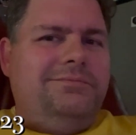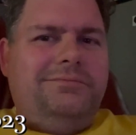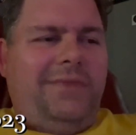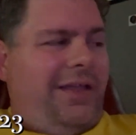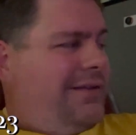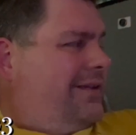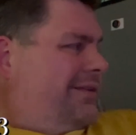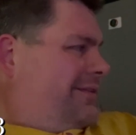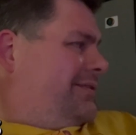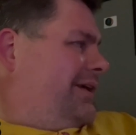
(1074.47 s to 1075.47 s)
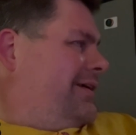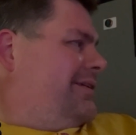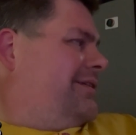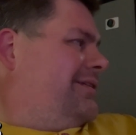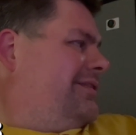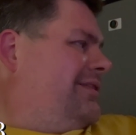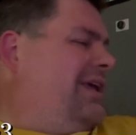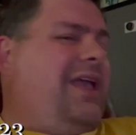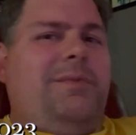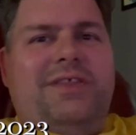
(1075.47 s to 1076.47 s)
they
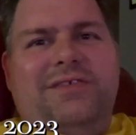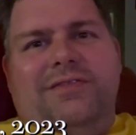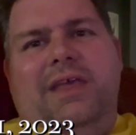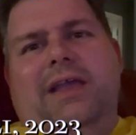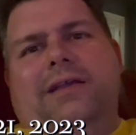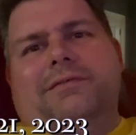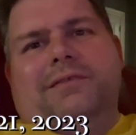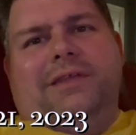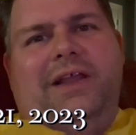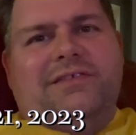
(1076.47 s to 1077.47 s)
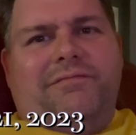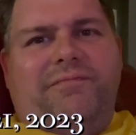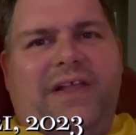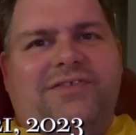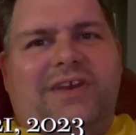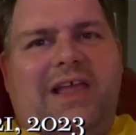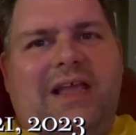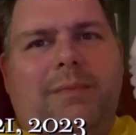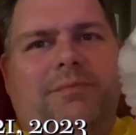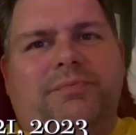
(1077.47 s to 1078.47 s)
gave me this thing. It has a fancy
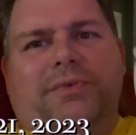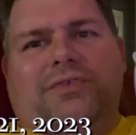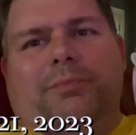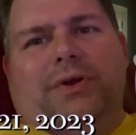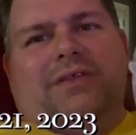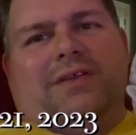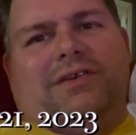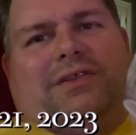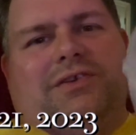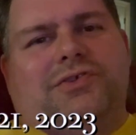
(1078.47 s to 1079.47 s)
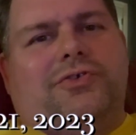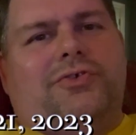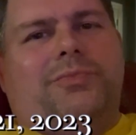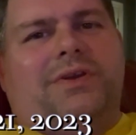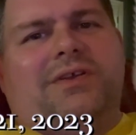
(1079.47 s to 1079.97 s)
name. I'm supposed to breathe into the tube and